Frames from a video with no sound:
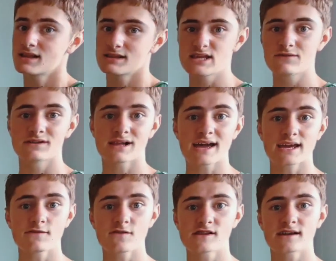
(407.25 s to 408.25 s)
leave a like if
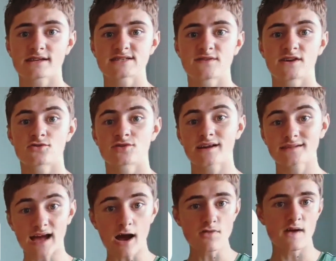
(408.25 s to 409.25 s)
you like this video, and write
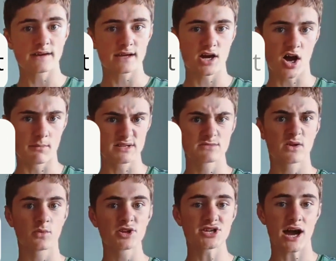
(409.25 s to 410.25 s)
down in the comments about
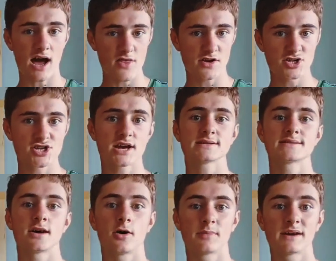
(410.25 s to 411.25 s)
which other chess
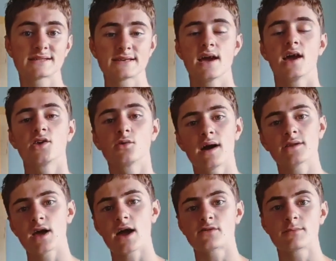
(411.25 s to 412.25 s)
topics you want to
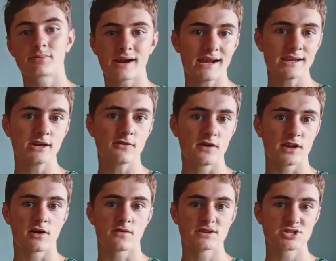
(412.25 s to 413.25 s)
have a brand new video
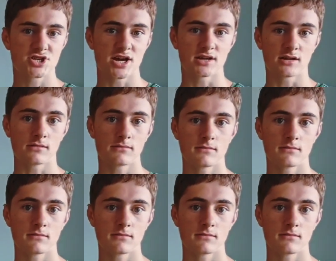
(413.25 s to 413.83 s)
on this channel.